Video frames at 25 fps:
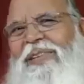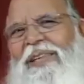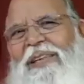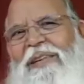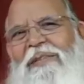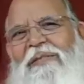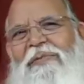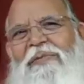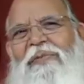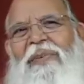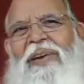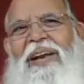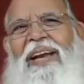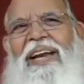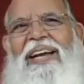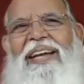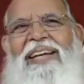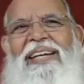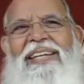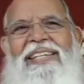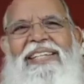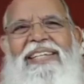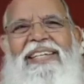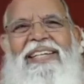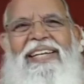see
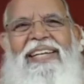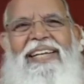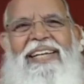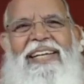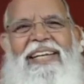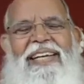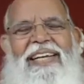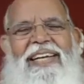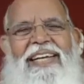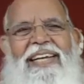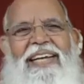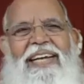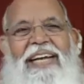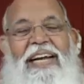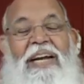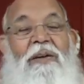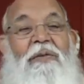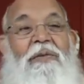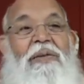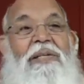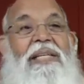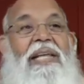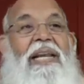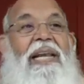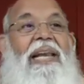friends it
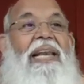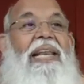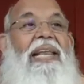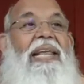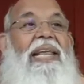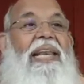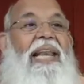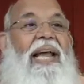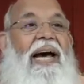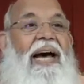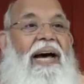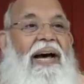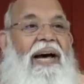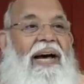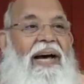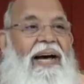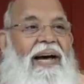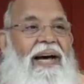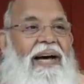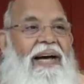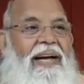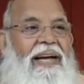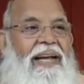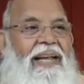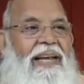was a leela
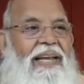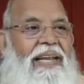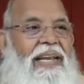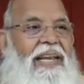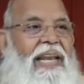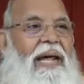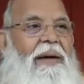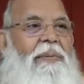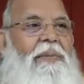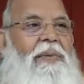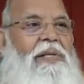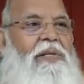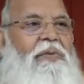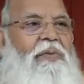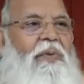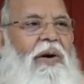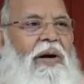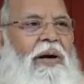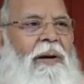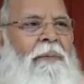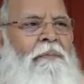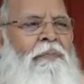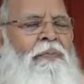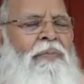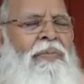Lila means
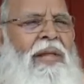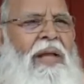what?